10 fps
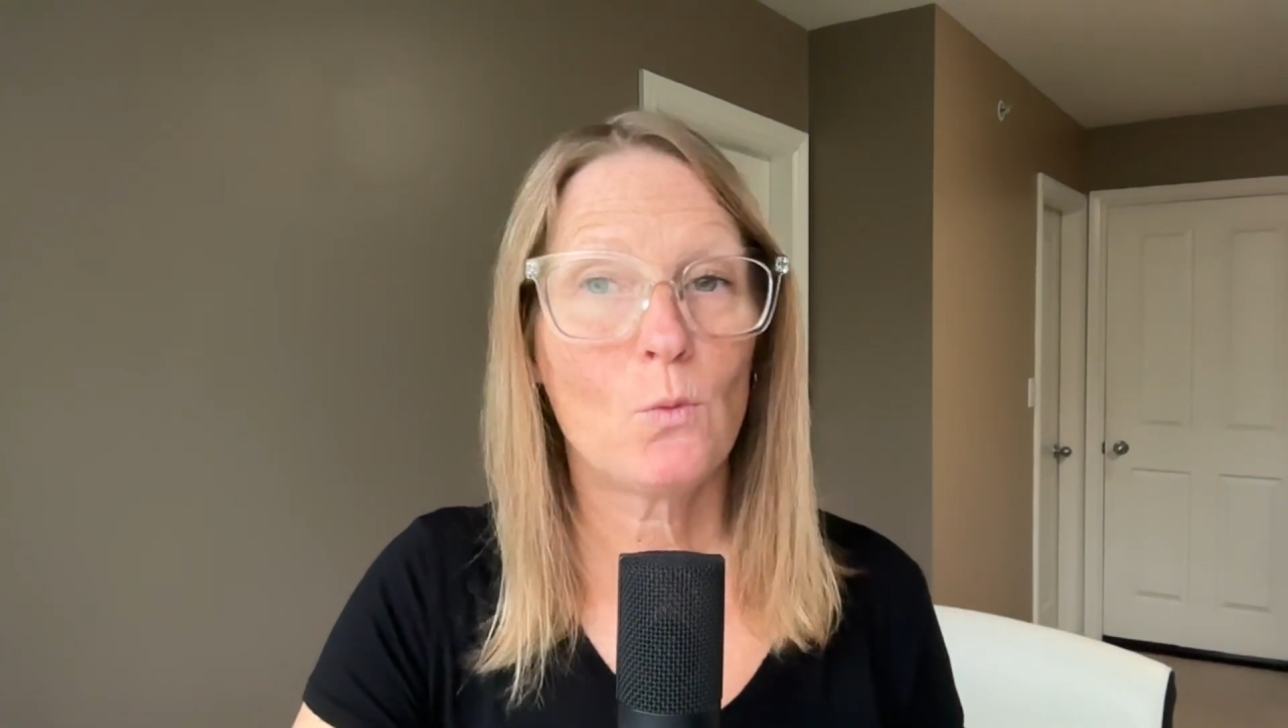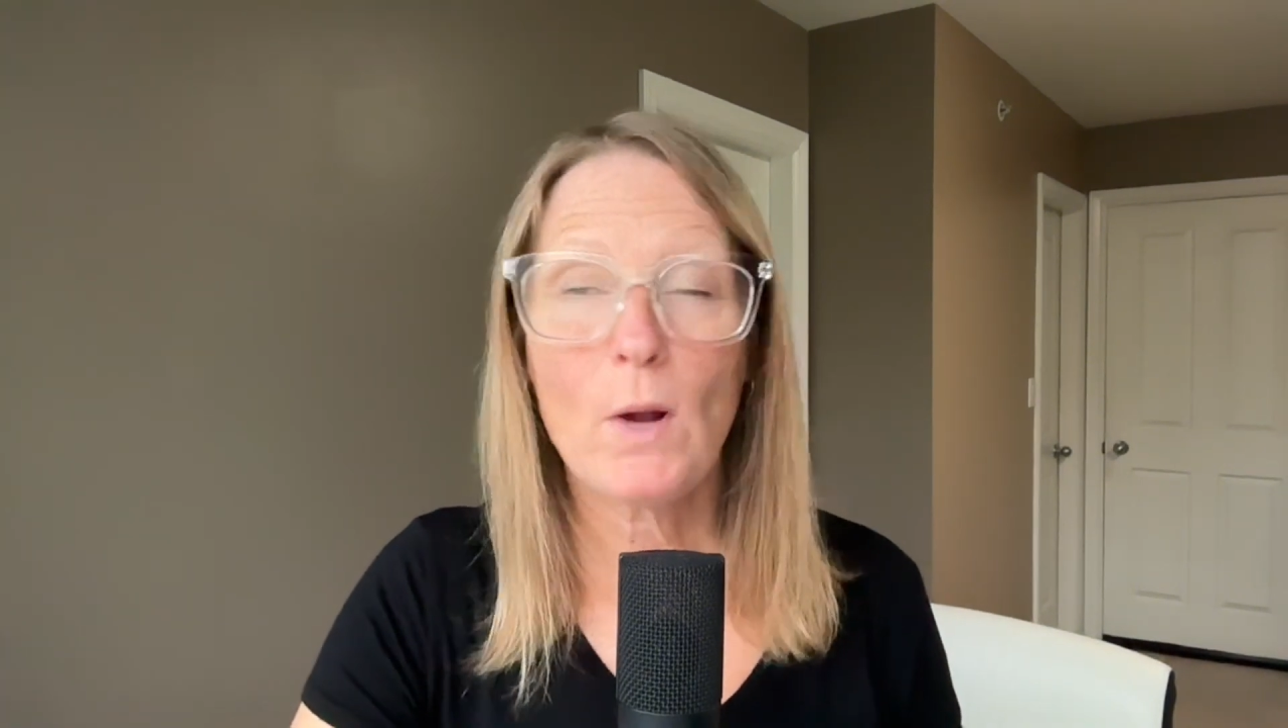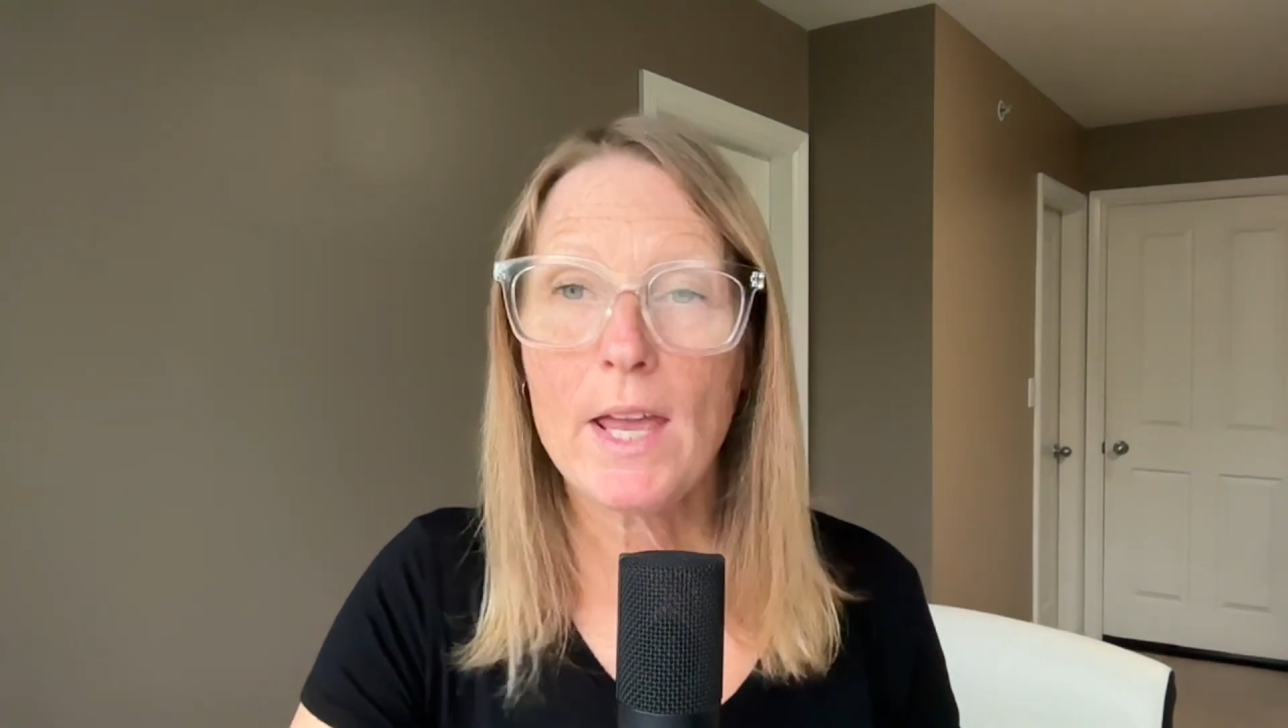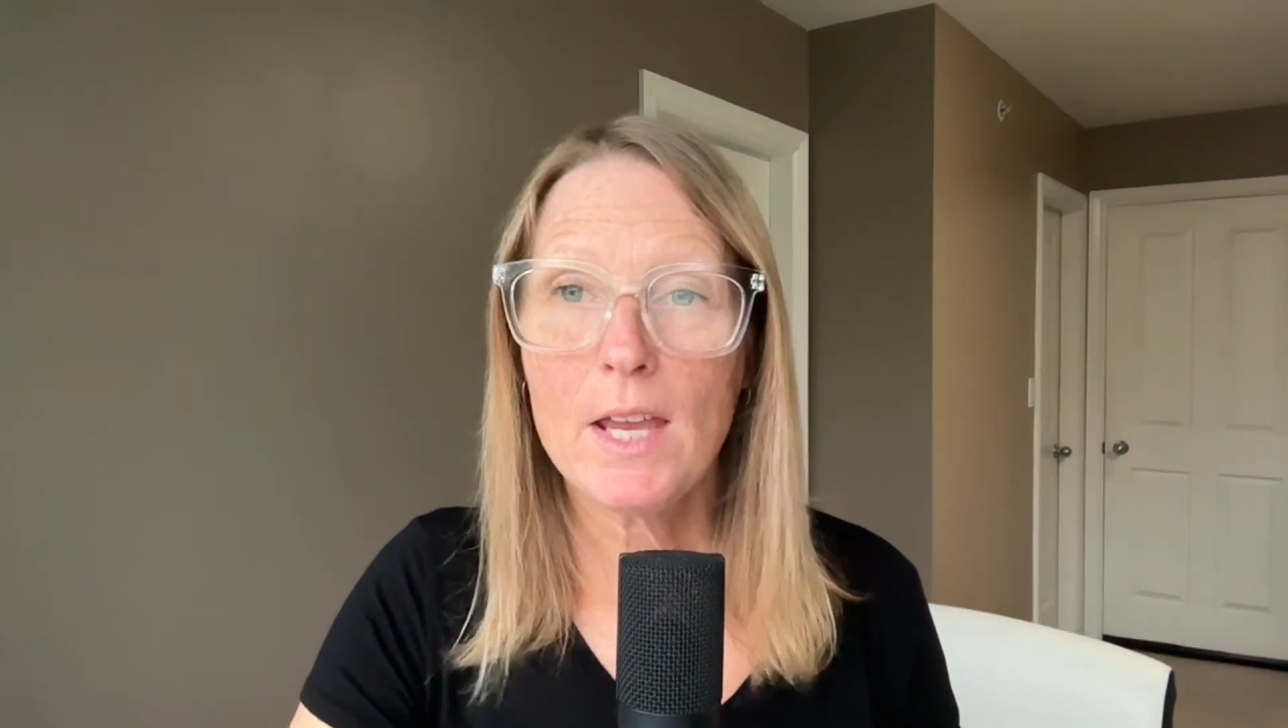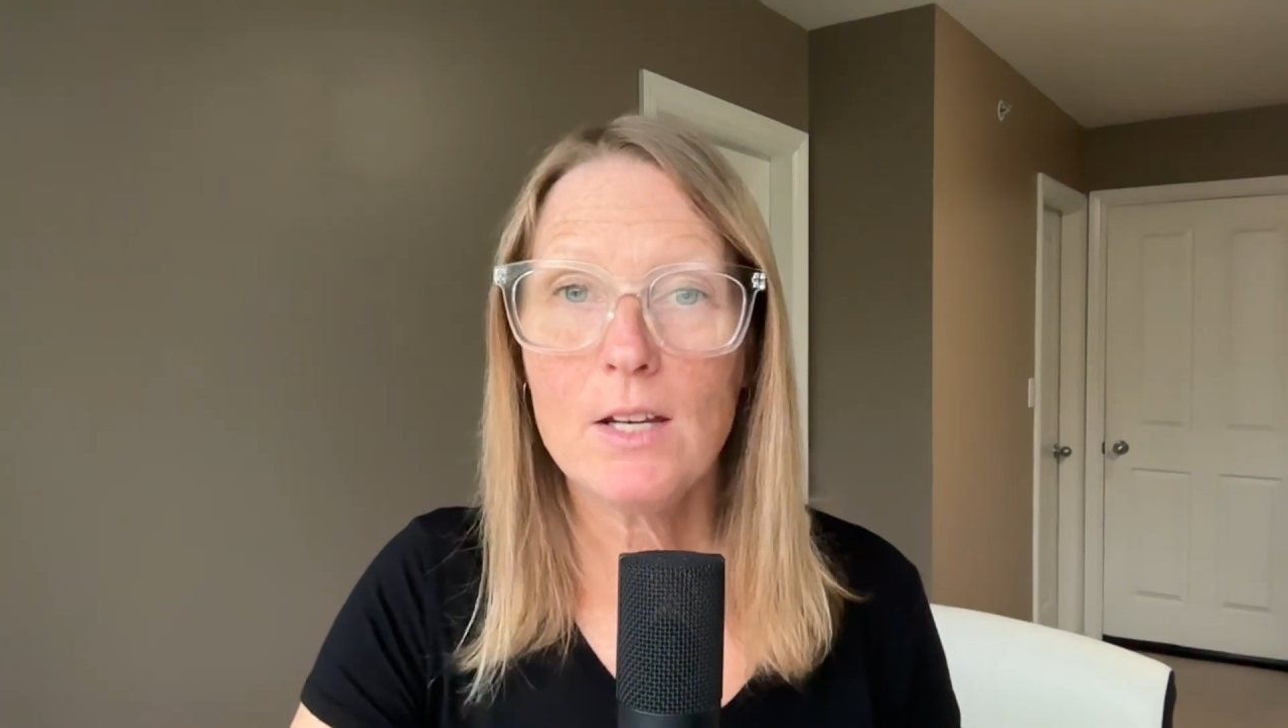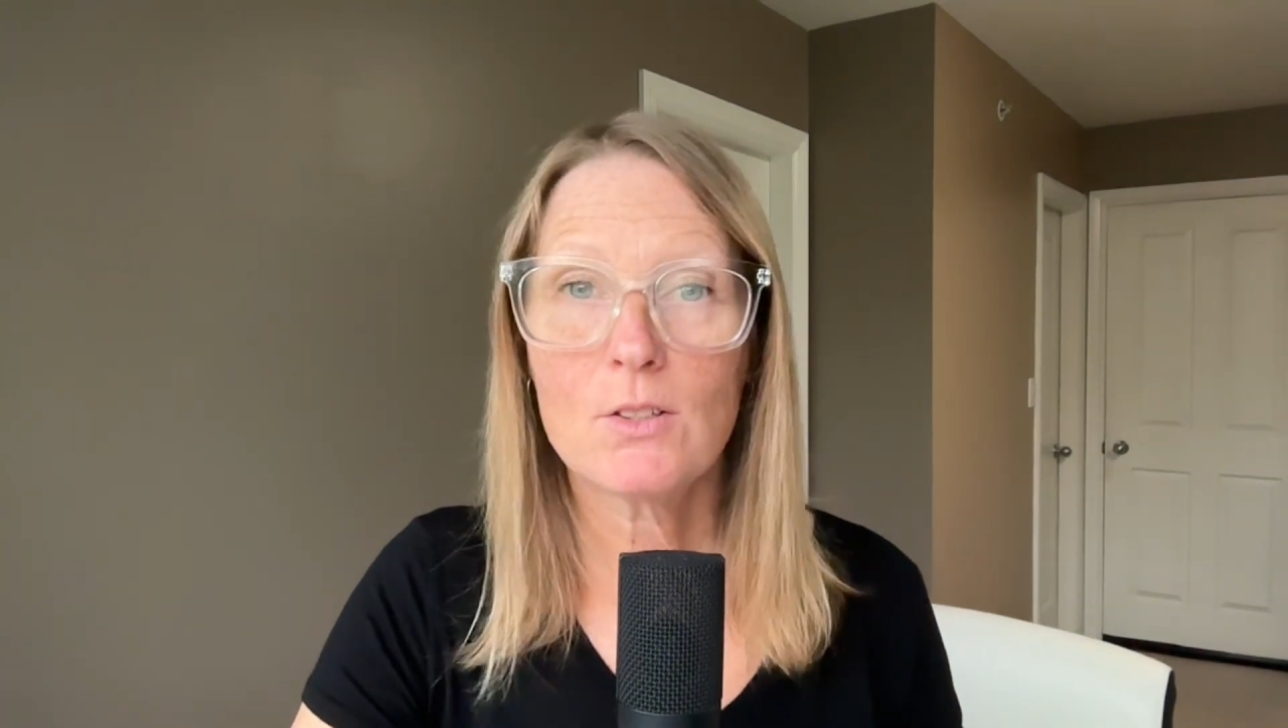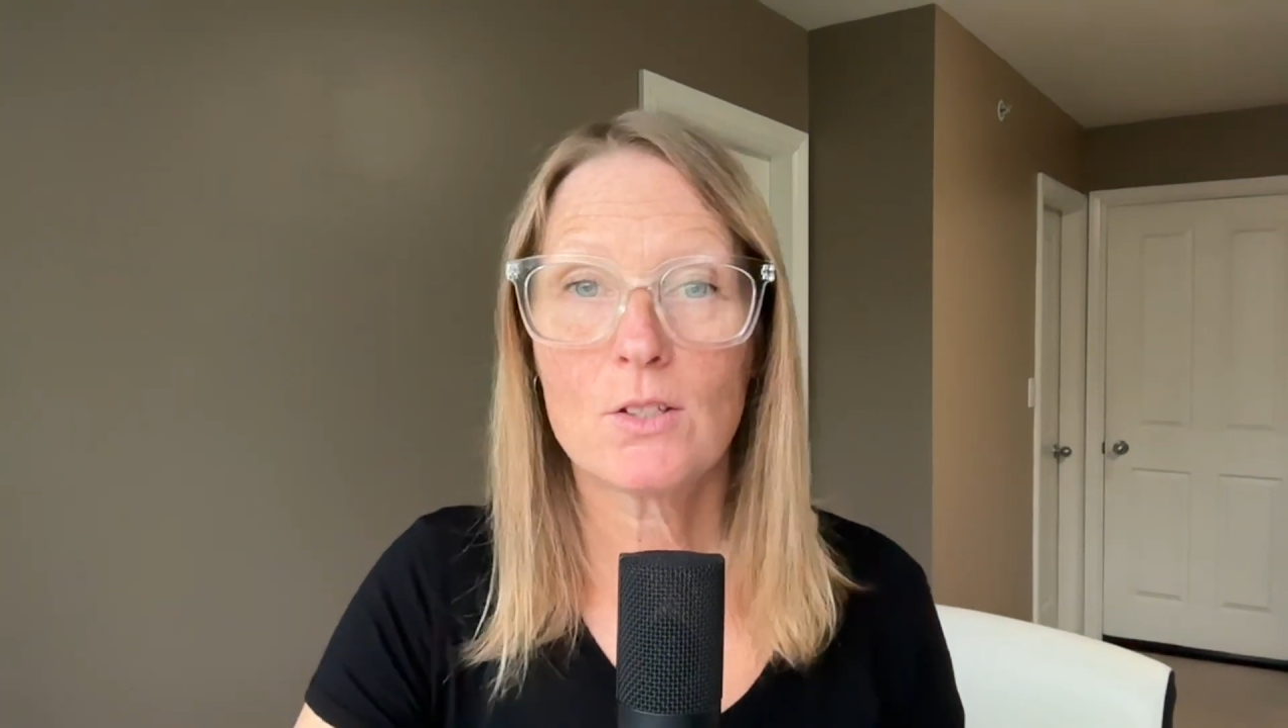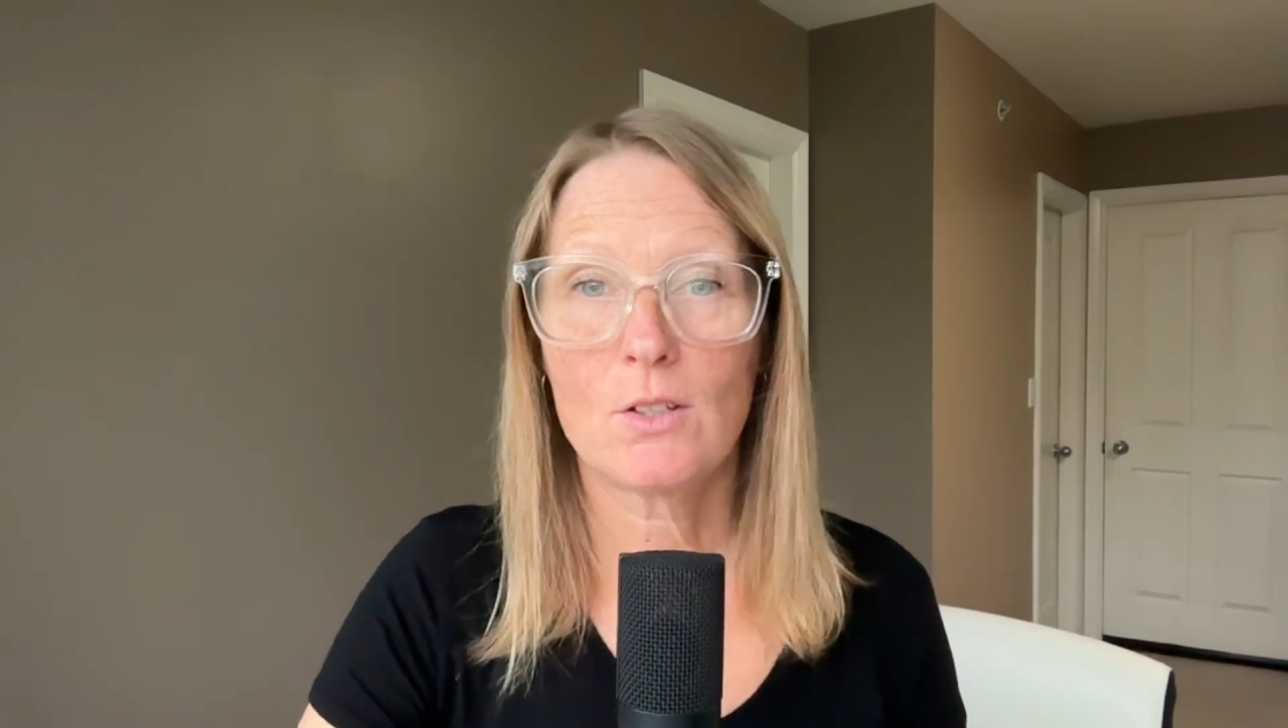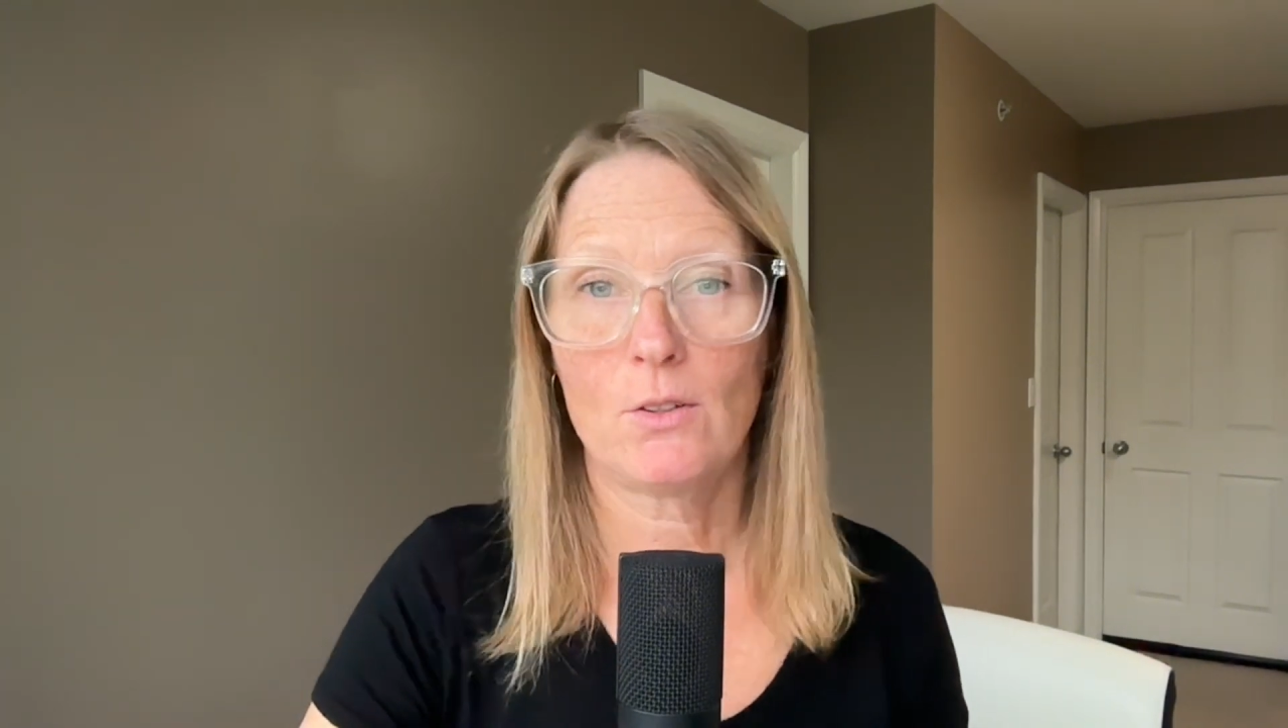weight